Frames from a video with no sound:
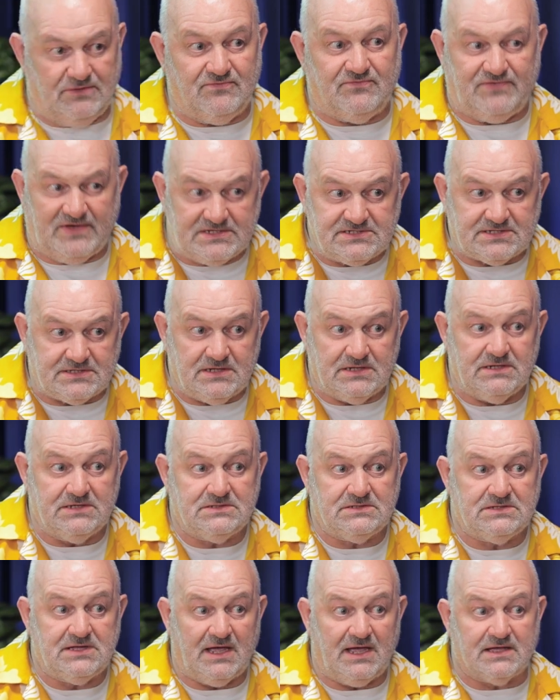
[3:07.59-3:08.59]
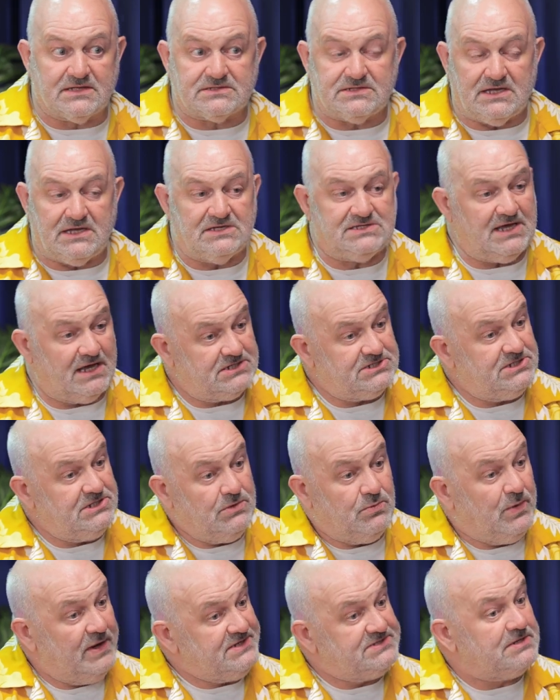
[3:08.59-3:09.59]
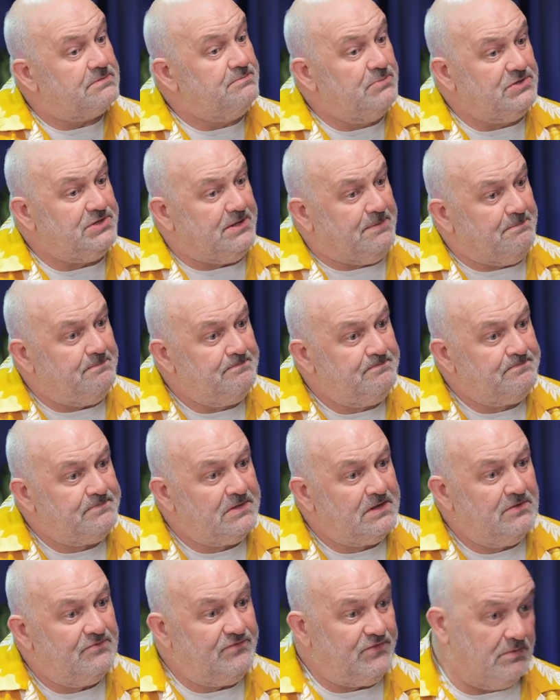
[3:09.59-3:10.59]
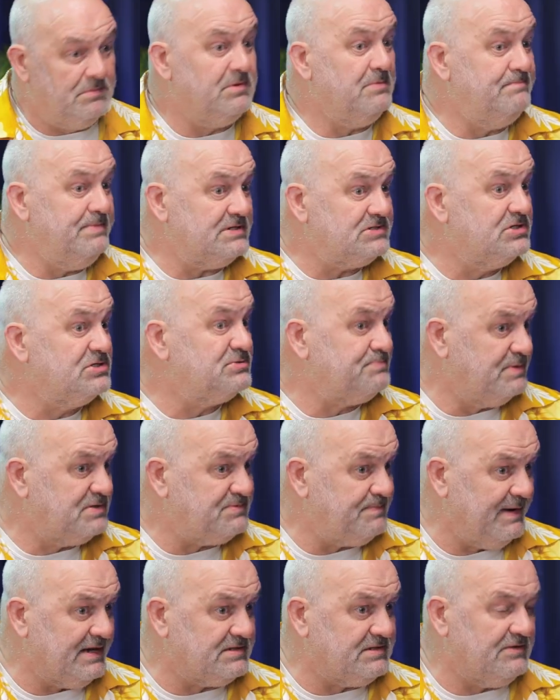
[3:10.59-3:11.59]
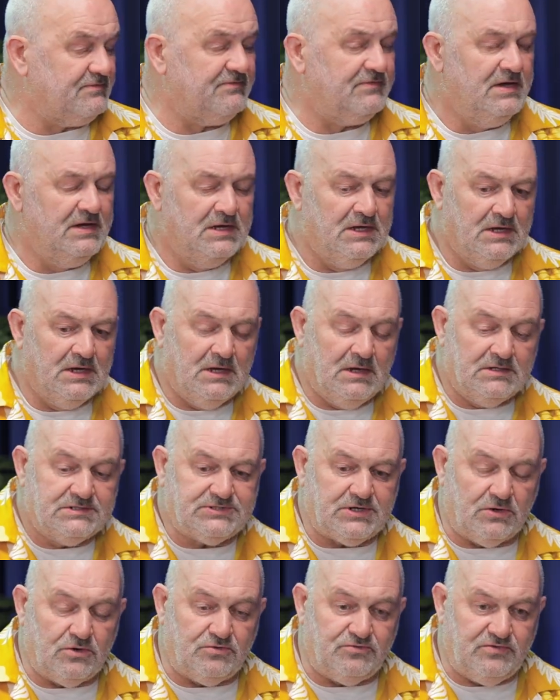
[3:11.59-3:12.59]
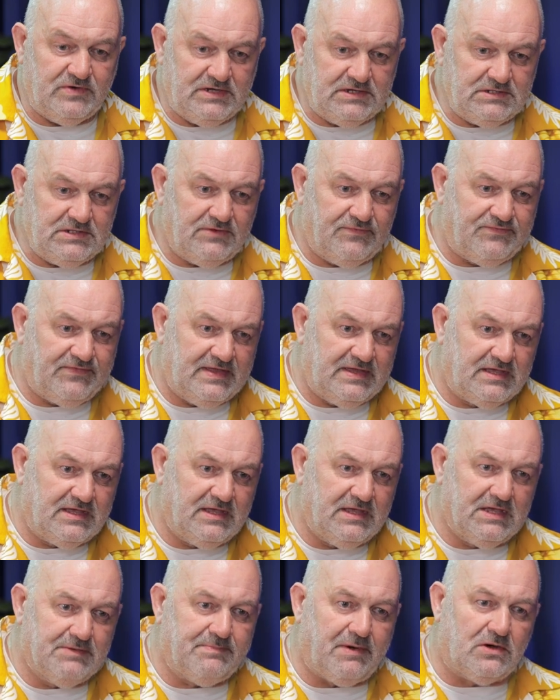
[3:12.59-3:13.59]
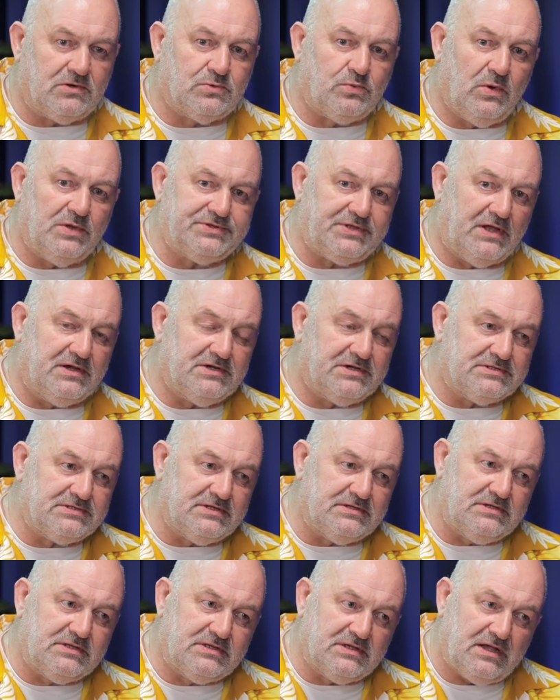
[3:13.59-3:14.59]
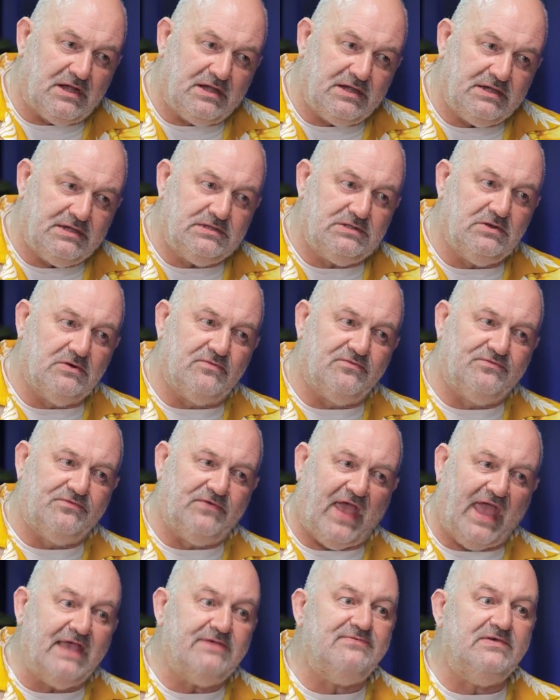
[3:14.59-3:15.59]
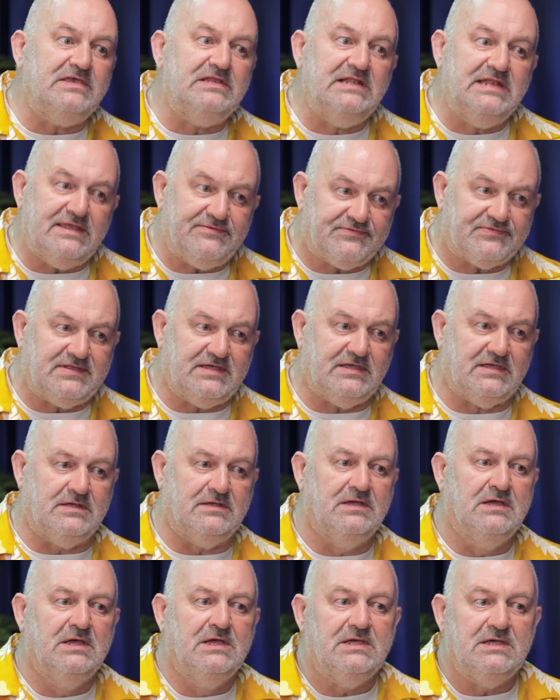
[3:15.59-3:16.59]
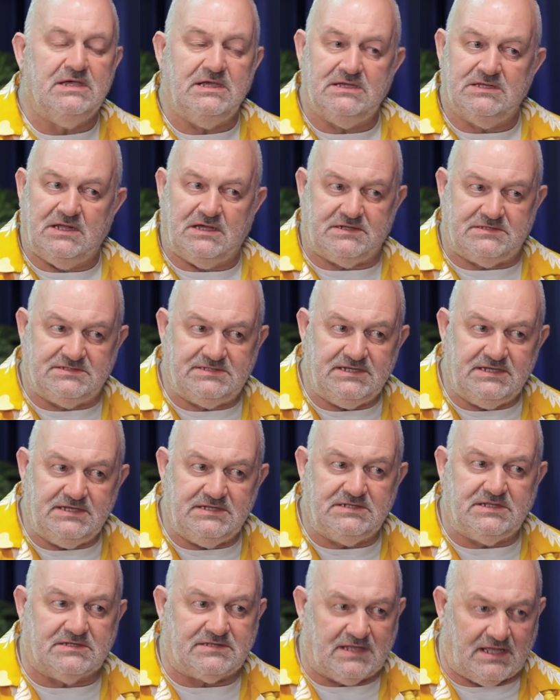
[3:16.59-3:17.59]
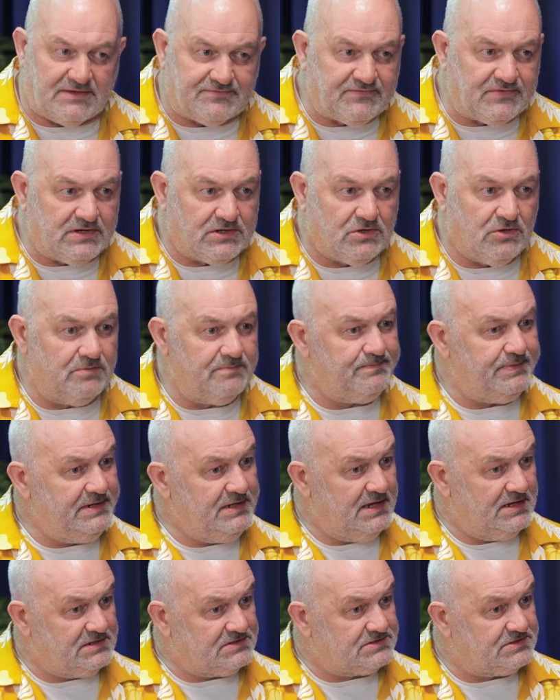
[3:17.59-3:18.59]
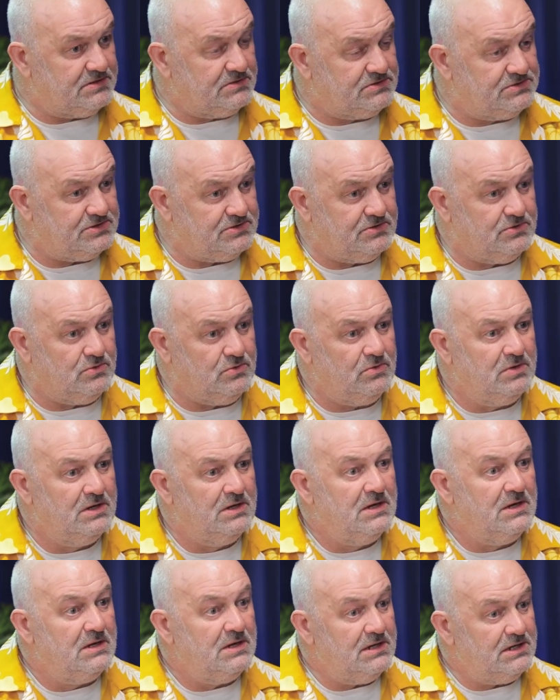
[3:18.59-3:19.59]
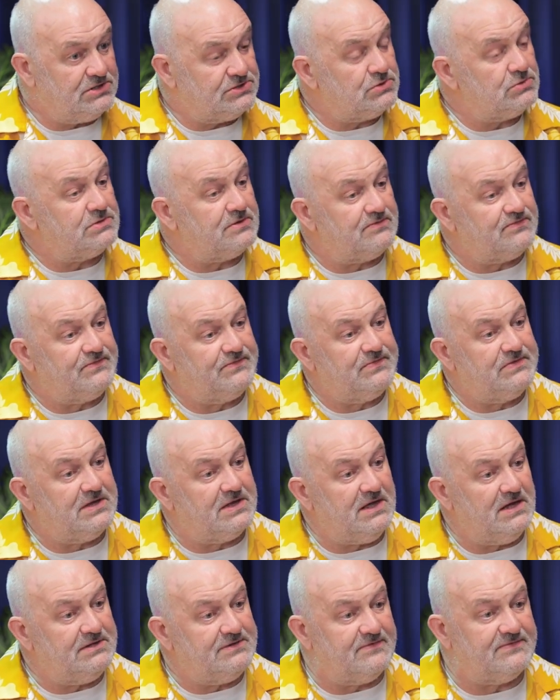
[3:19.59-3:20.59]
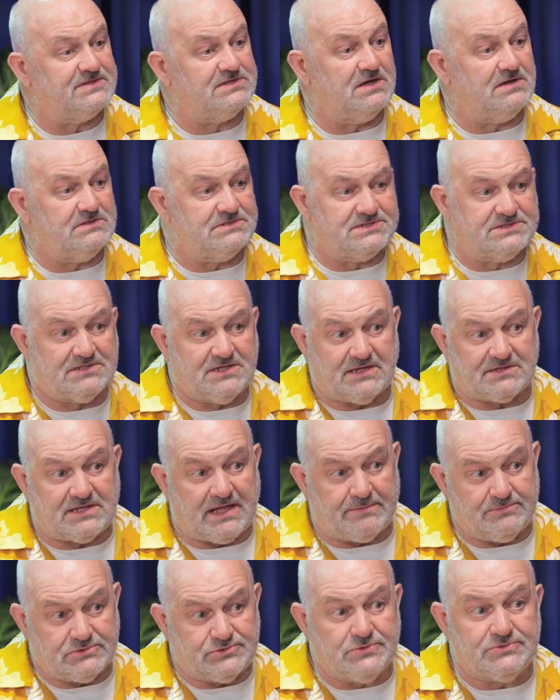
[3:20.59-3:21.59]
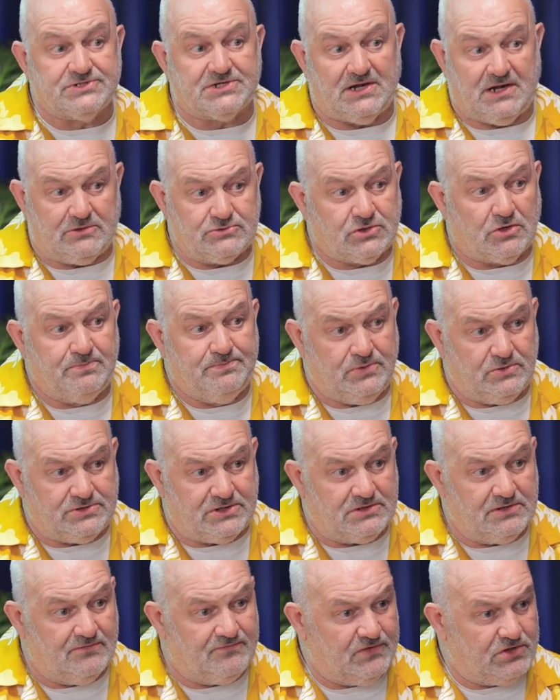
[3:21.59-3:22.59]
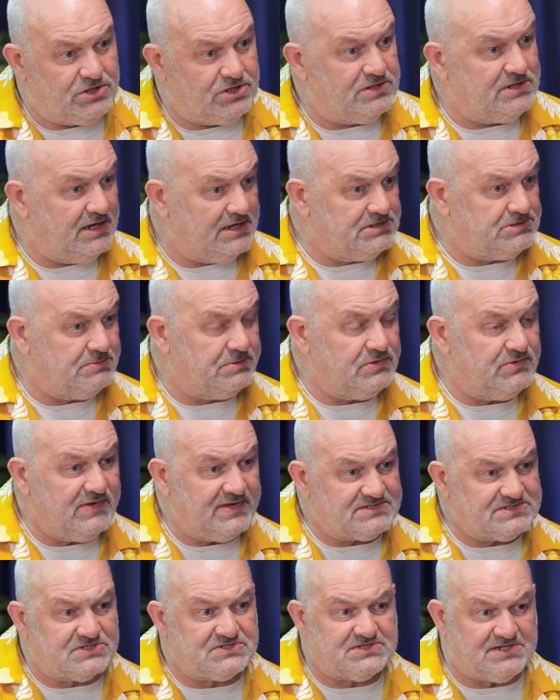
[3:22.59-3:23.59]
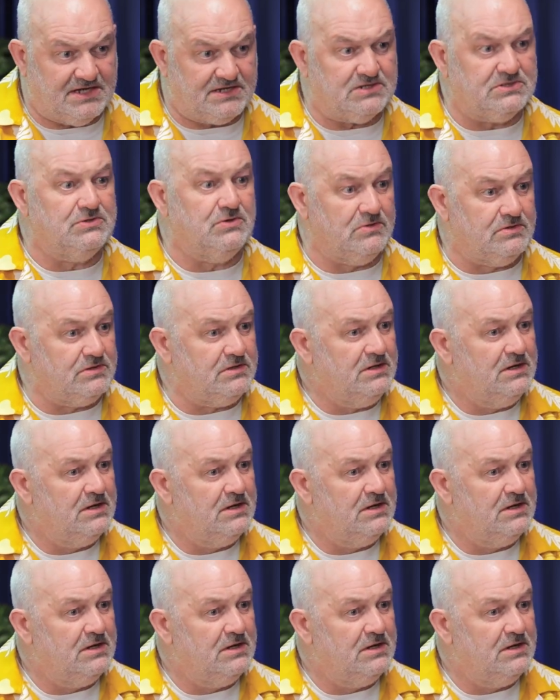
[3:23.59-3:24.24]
investing in that is actually wasted money from a business perspective. So really thinking about what are the kind of heavy lifting in IT that every company has to do is sort of the kind of task that Amazon's cloud computing division, AWS, has taken on,